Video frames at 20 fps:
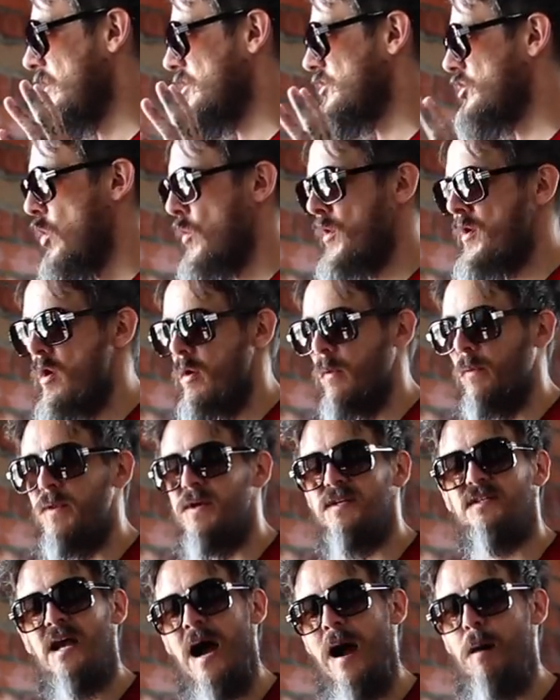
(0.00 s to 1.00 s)
that's going on,
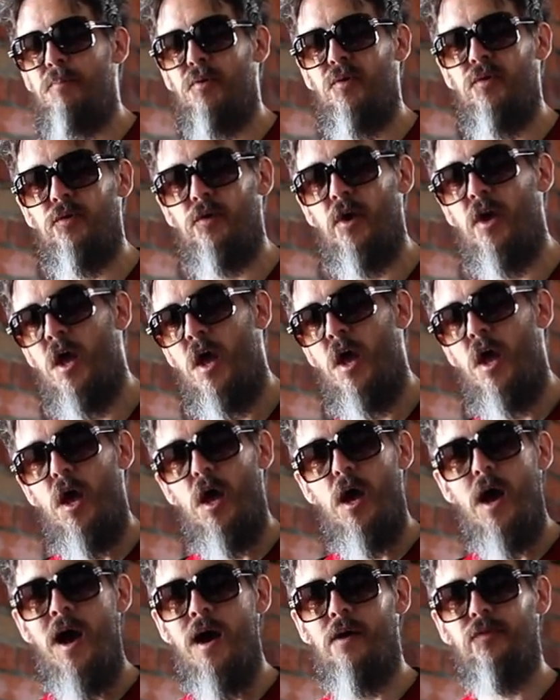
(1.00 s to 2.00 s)
this happened
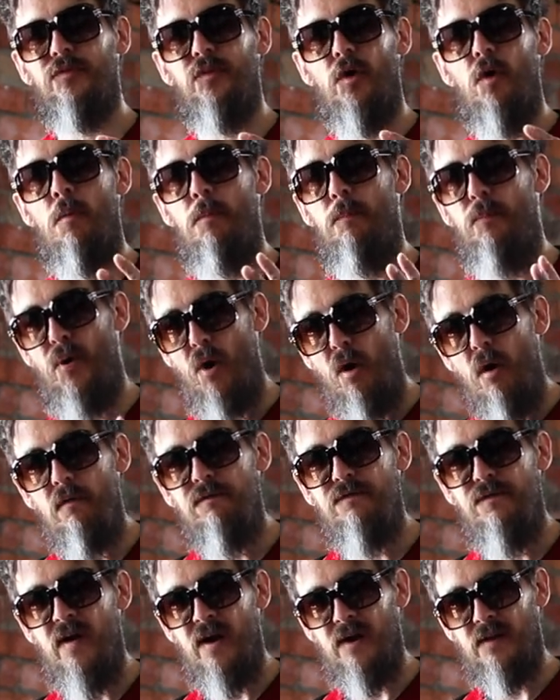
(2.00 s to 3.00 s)
at a
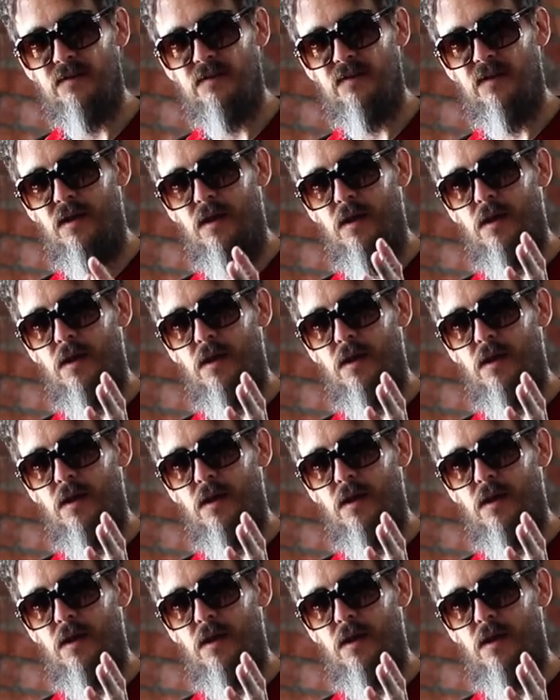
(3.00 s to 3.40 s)
perfect